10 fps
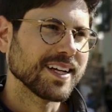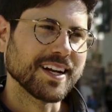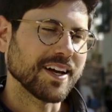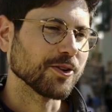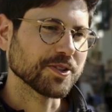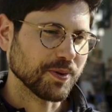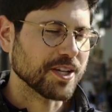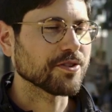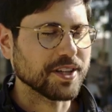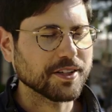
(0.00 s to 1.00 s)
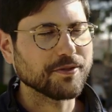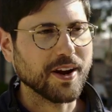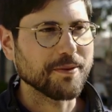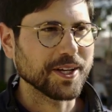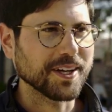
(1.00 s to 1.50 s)
And always a pleasure. Thank you for
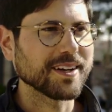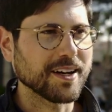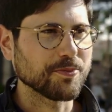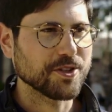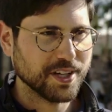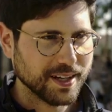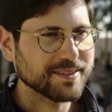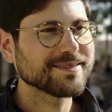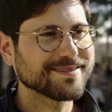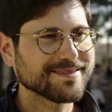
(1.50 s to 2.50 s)
having me again. I appreciate it.